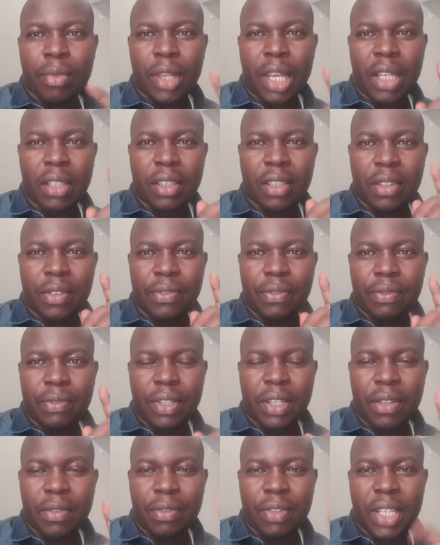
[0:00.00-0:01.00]
It is
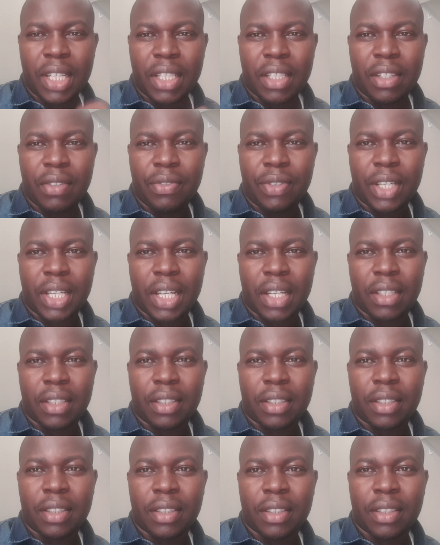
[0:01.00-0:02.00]
very, very
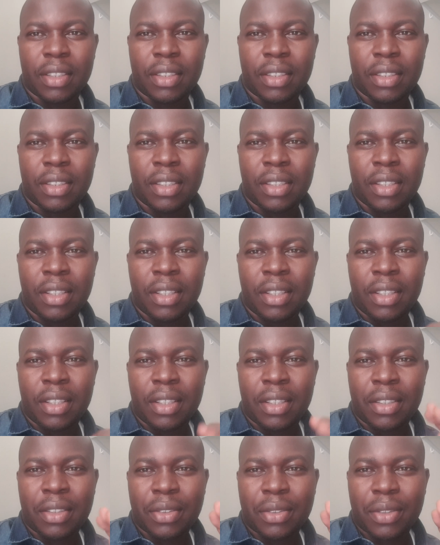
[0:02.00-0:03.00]
difficult
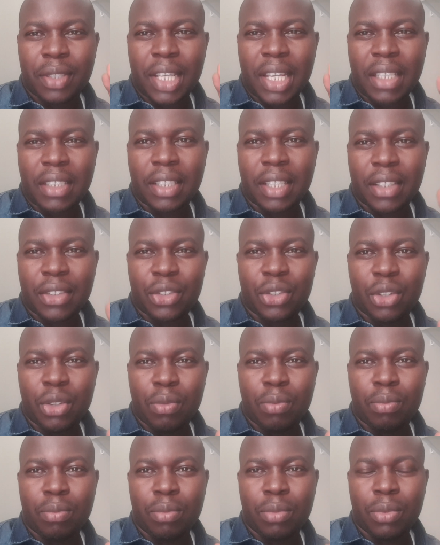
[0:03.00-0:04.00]
to get a job
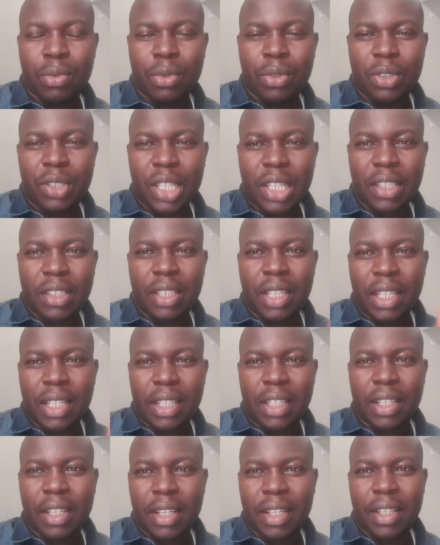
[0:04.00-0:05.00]
with just a
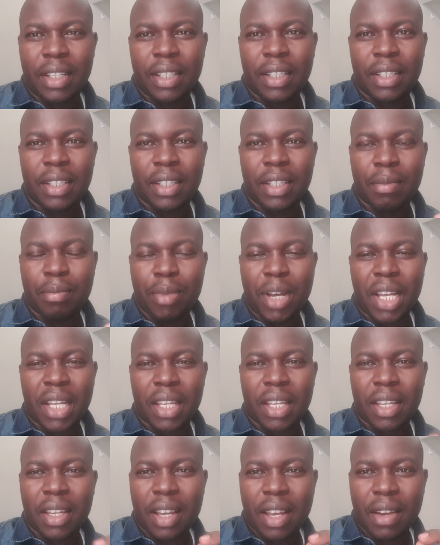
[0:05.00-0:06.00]
degree in
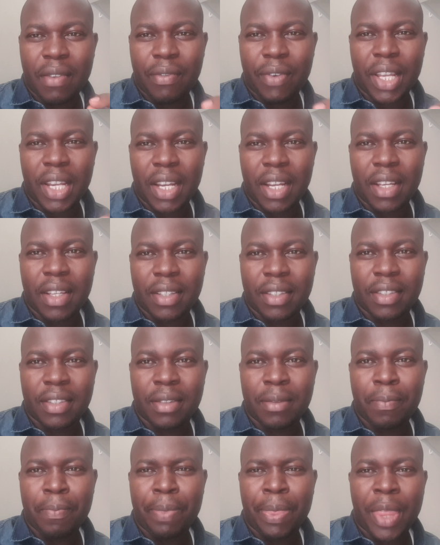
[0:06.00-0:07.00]
banking and finance
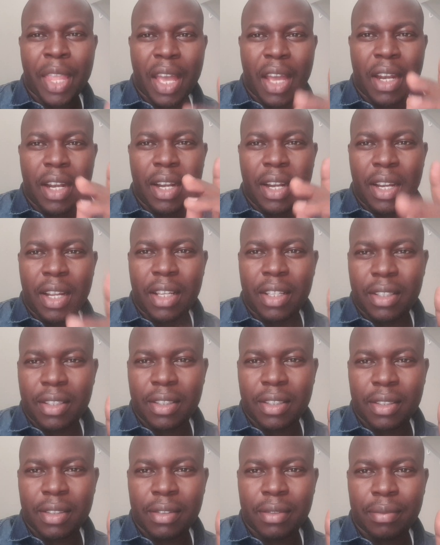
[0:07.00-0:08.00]

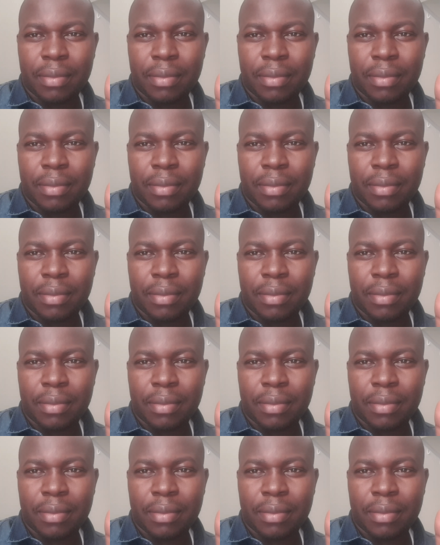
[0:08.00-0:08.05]
unless